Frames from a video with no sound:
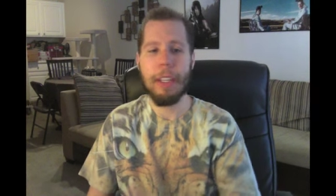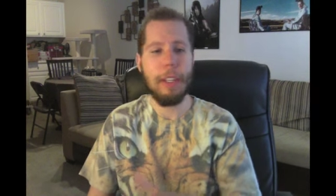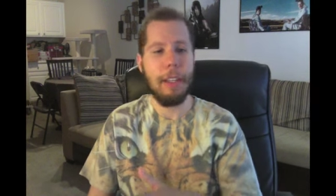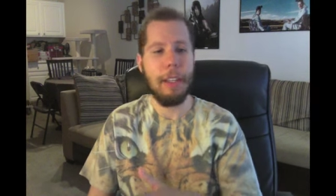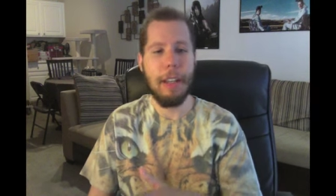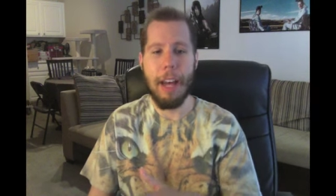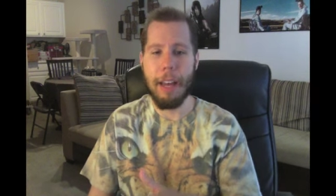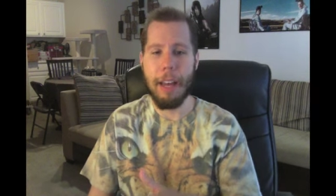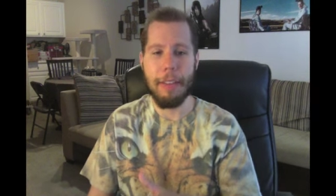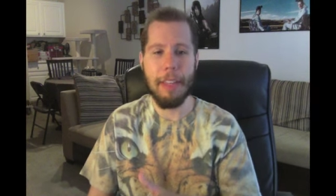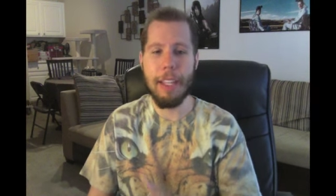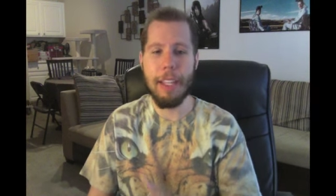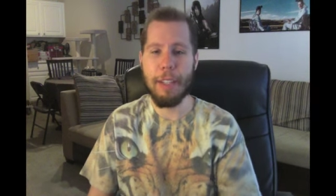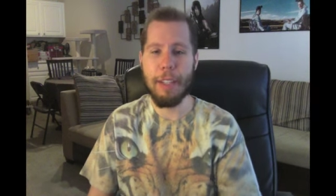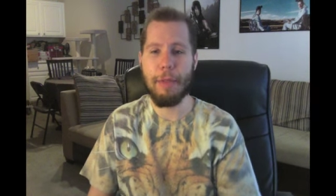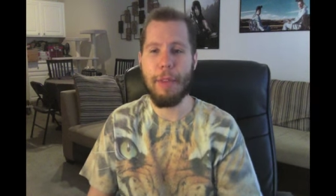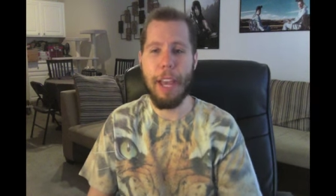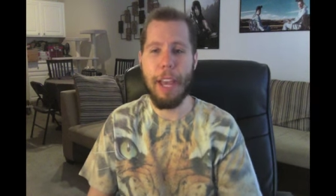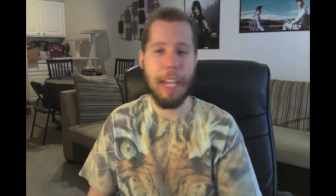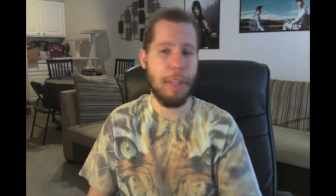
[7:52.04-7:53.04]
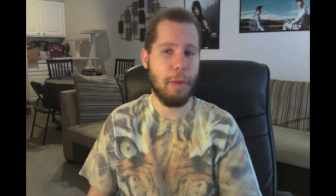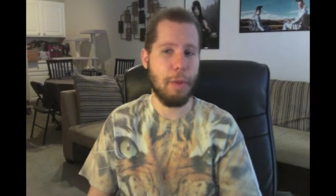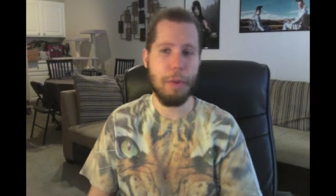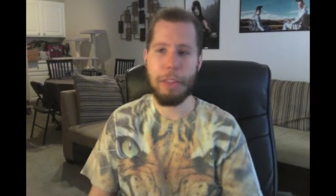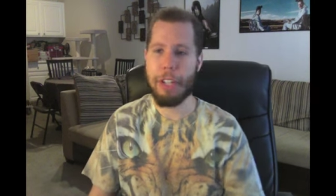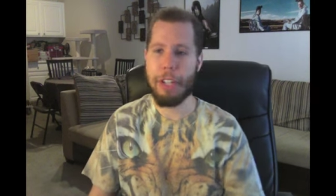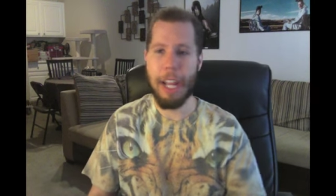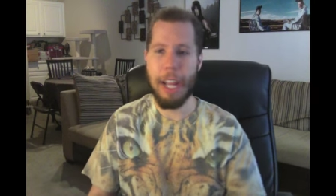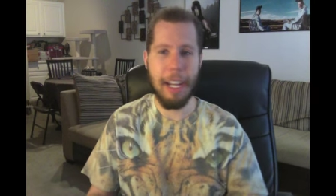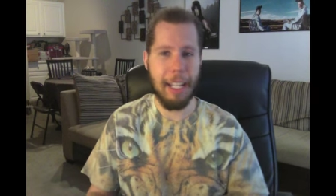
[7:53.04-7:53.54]
uh, these fans
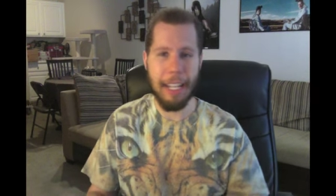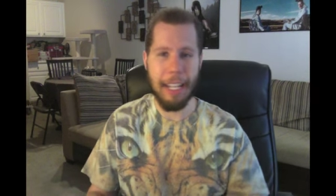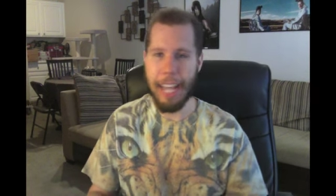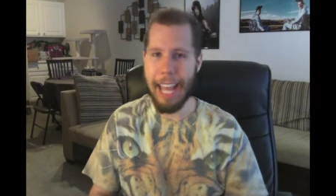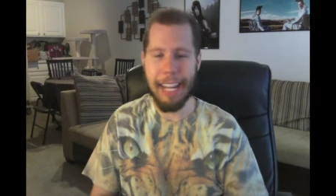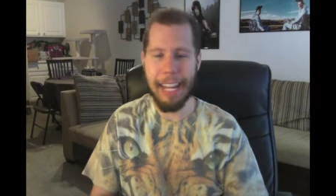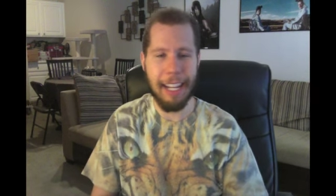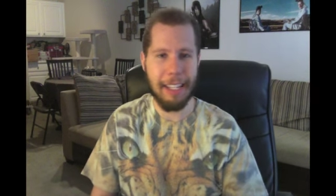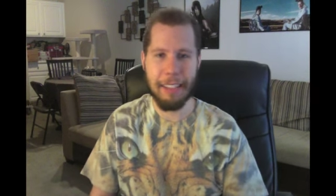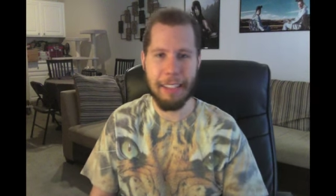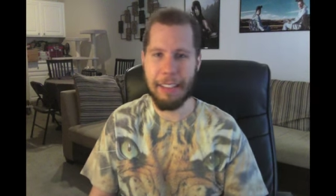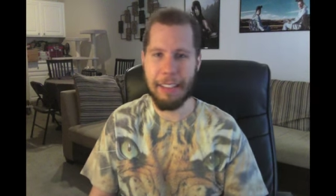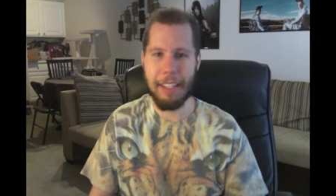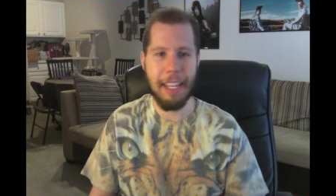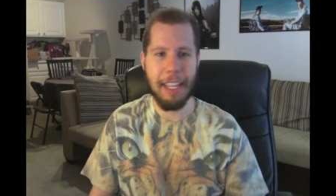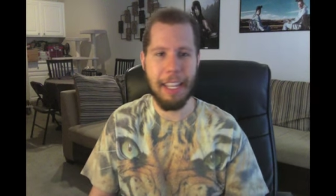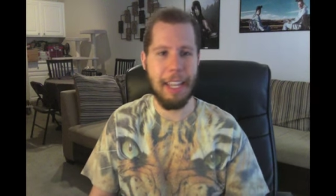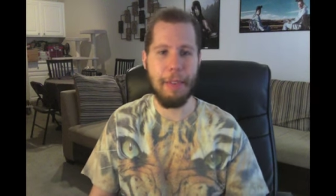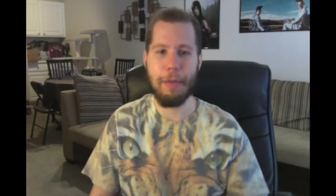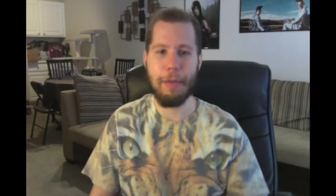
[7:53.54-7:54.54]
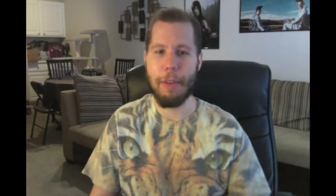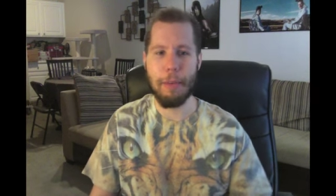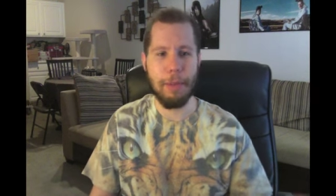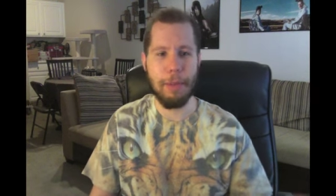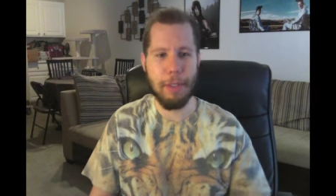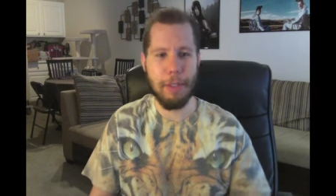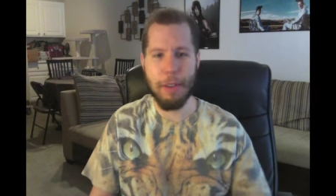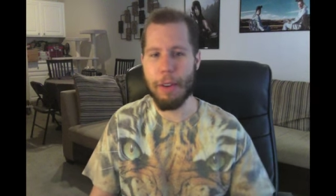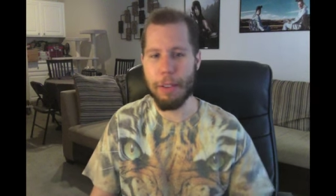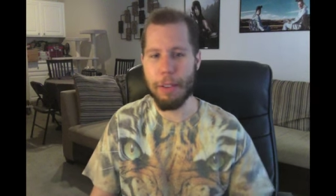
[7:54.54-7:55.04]
were chanting NXT from
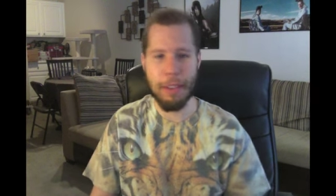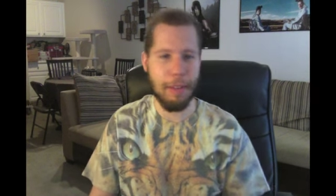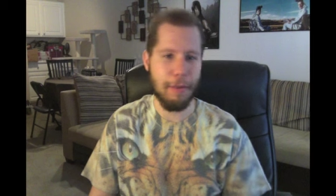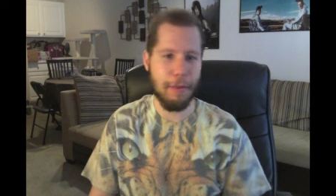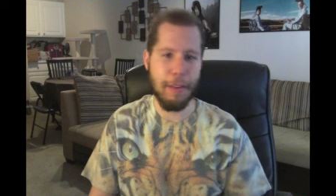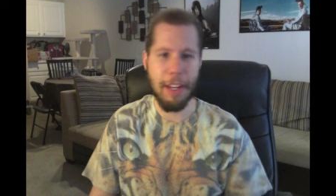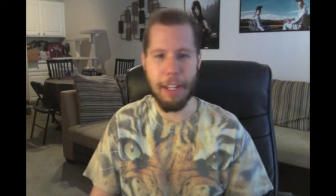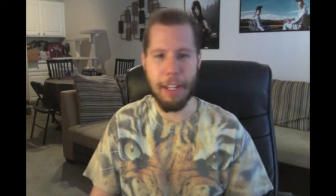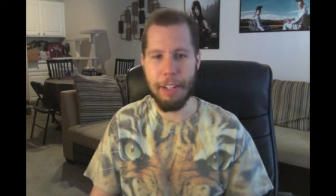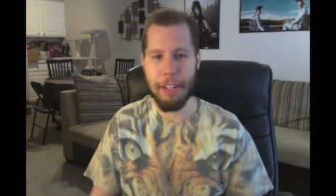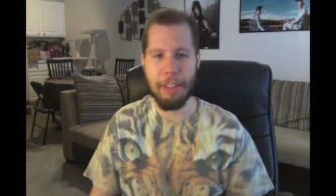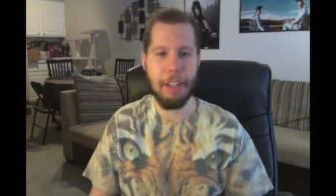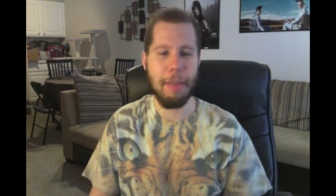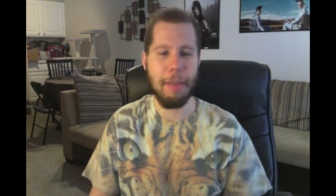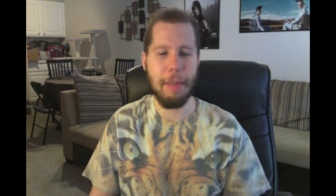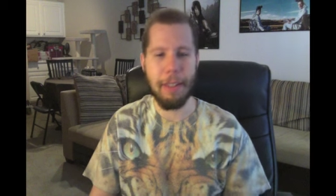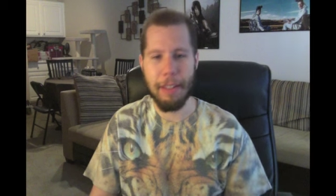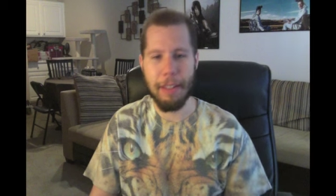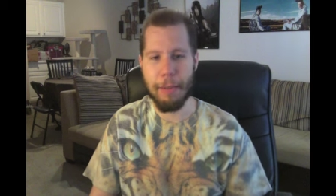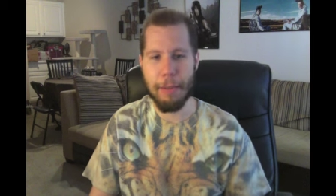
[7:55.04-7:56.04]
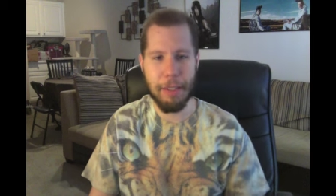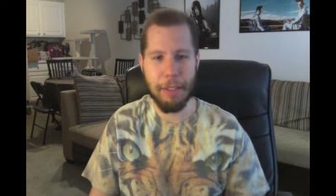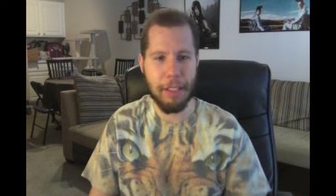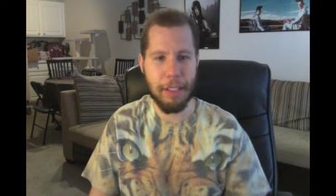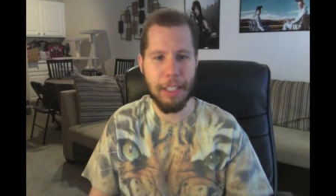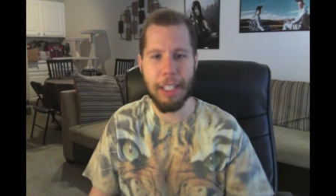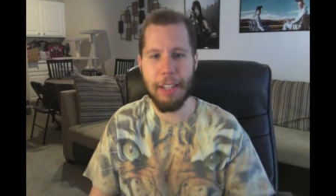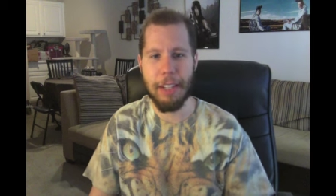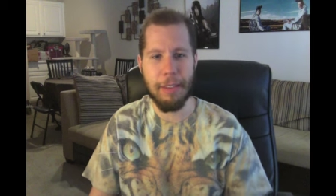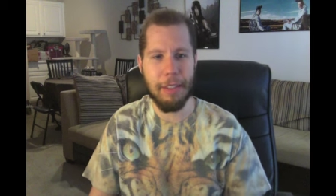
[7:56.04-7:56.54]
start to finish. I mean, it was
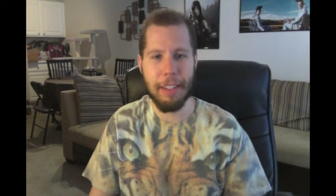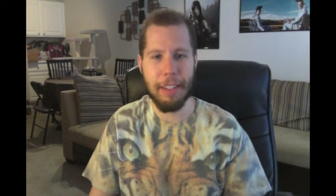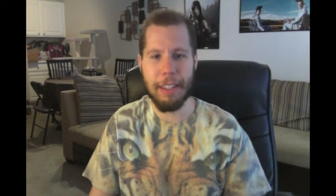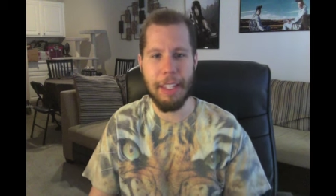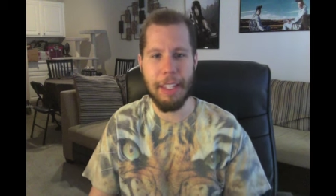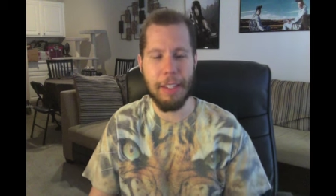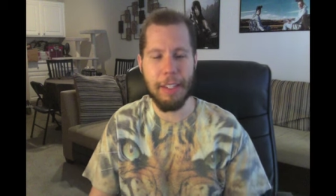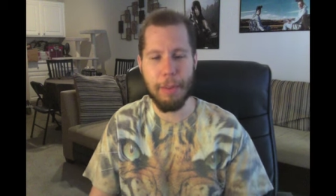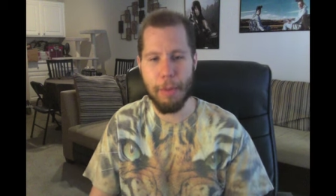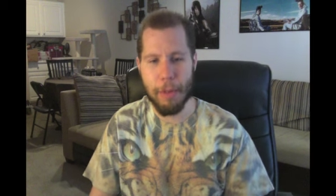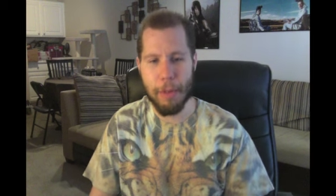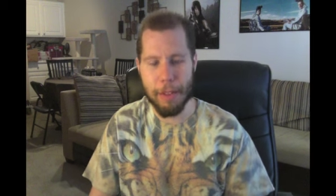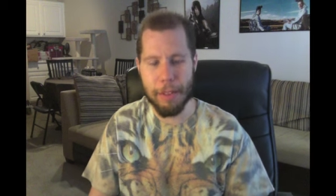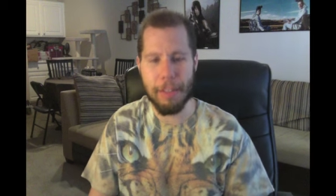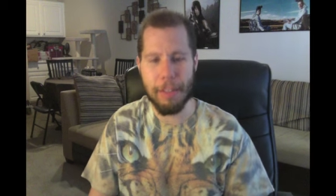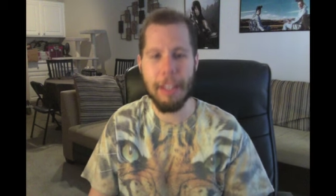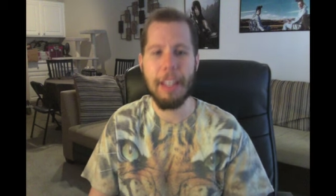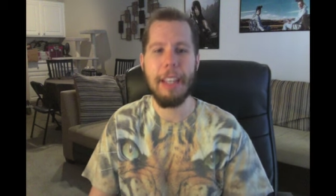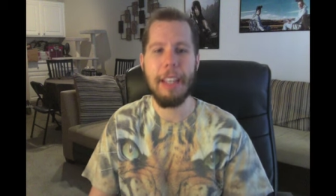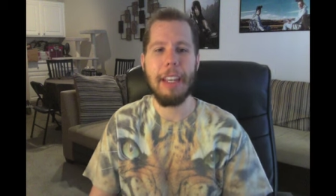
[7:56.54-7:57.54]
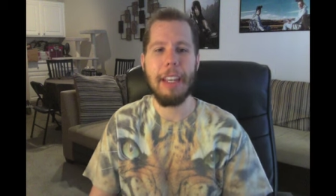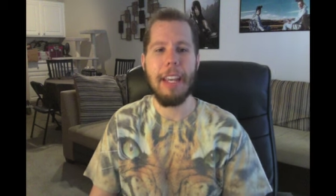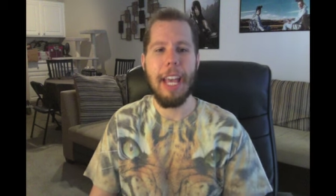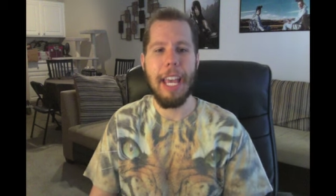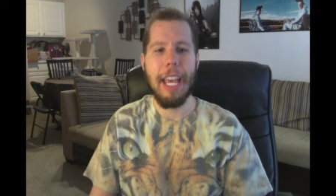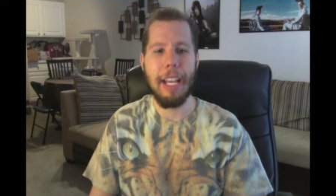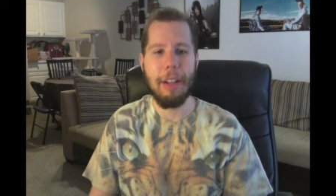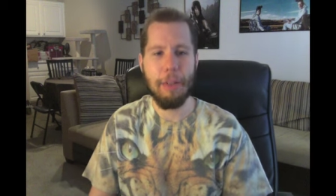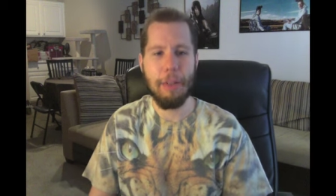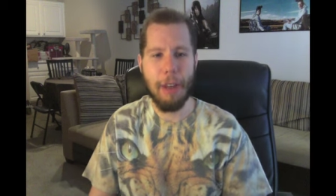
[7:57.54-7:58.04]
clear that this was
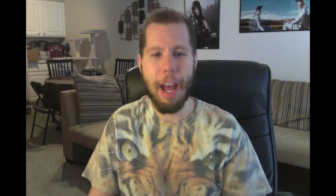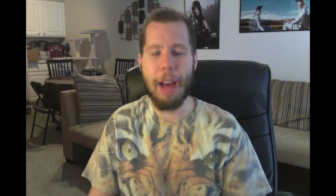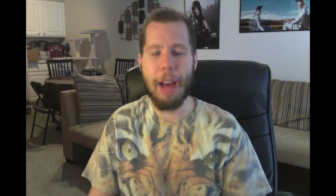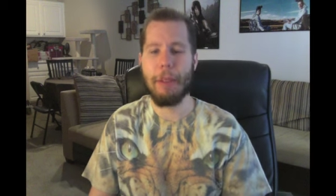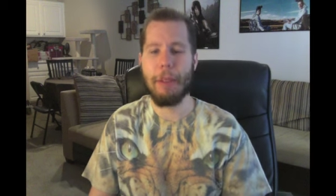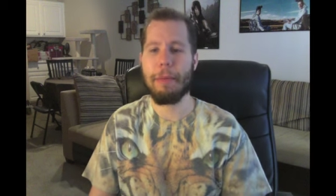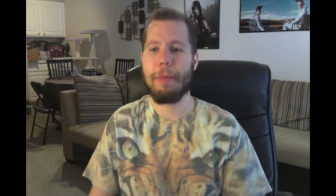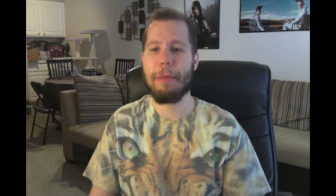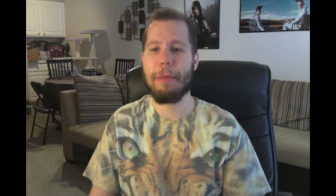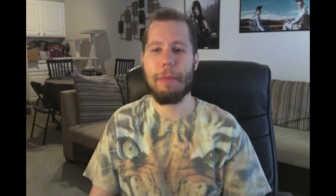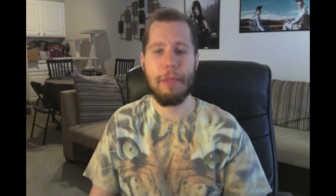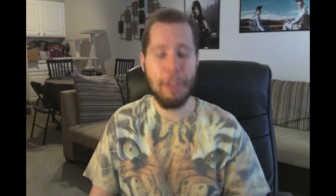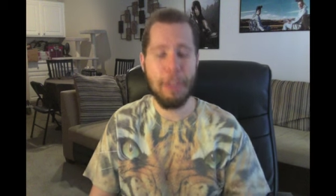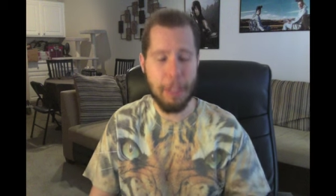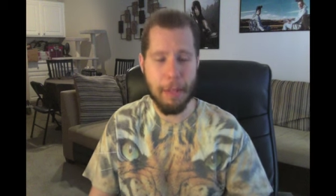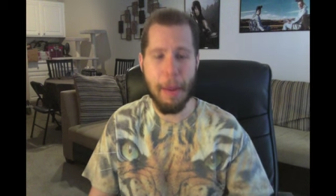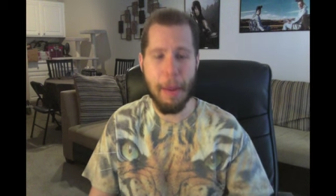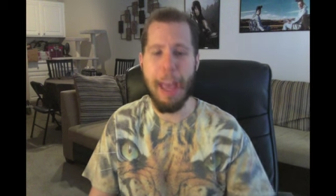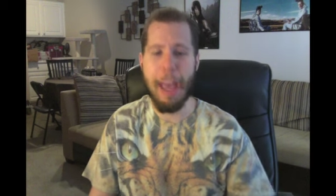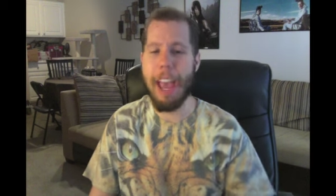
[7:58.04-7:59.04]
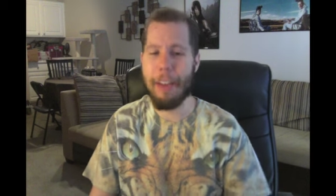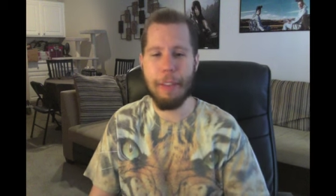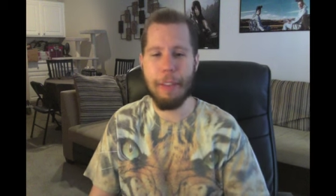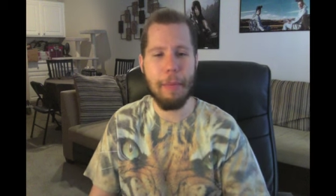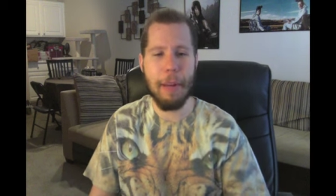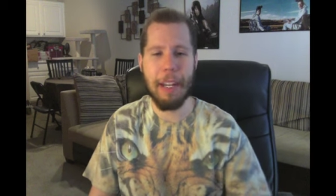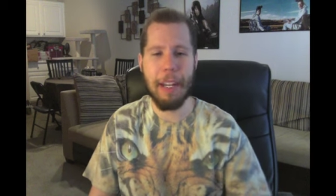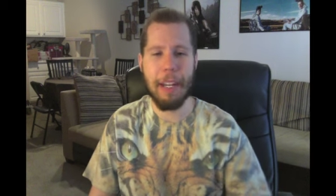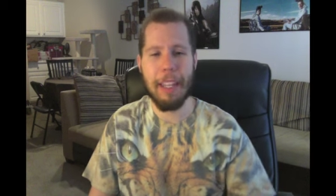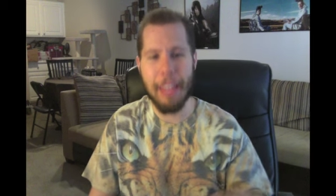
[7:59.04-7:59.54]
a crowd. Just about
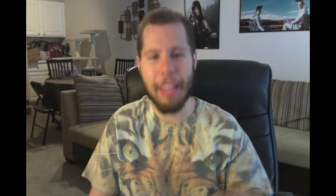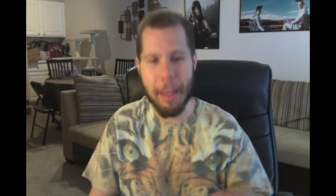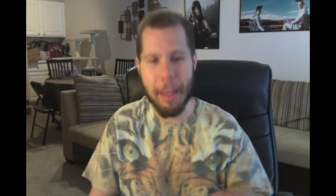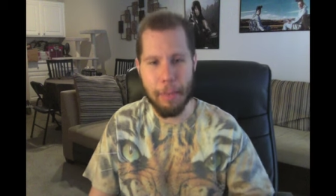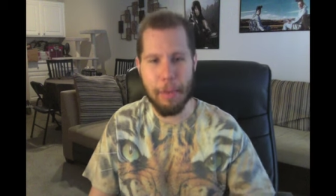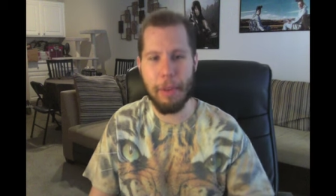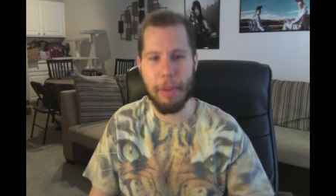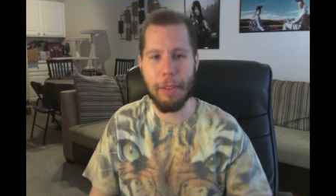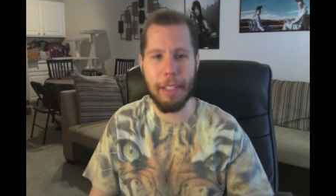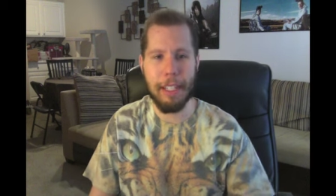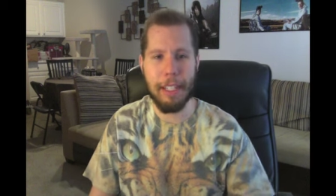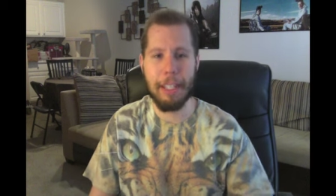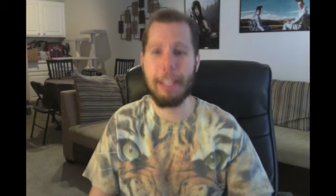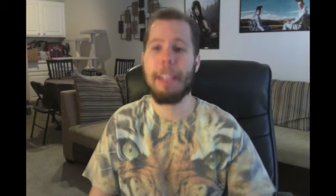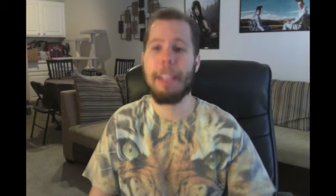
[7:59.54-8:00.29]
everybody in that building